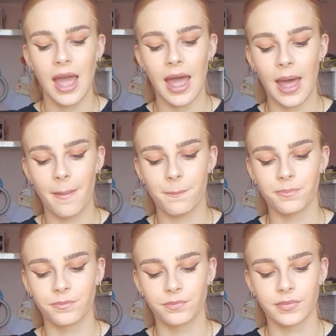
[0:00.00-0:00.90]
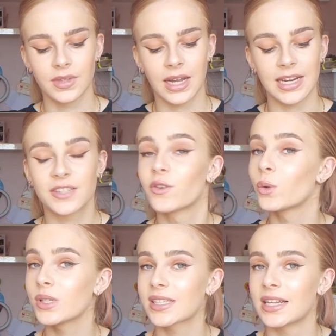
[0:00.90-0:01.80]
and it's for
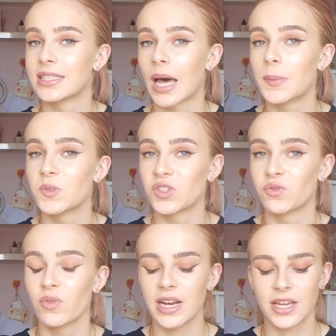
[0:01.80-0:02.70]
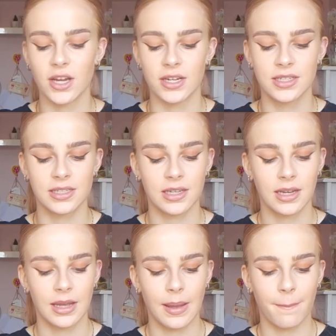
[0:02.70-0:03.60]
all skin types, which is really good,
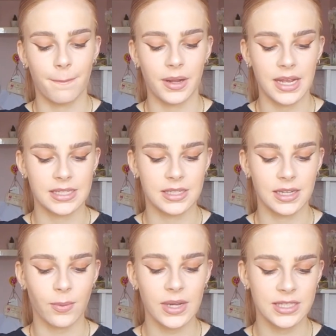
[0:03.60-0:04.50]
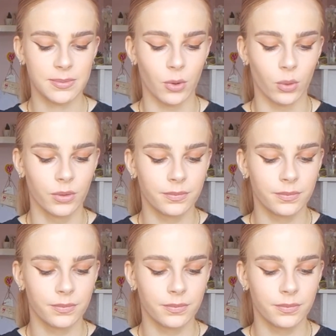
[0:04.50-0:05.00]
but it's quite small,